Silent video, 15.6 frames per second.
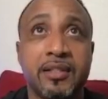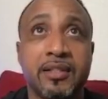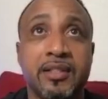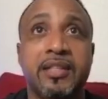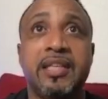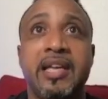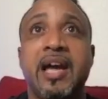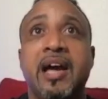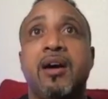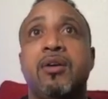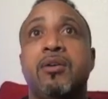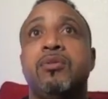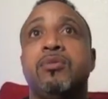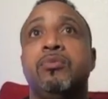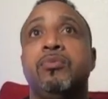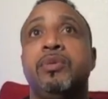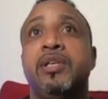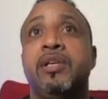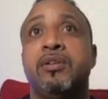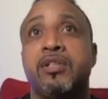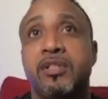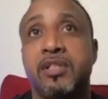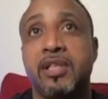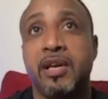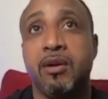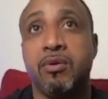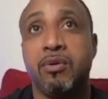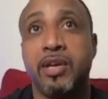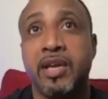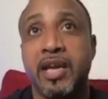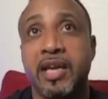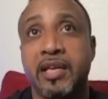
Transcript: Now we're going to say OK.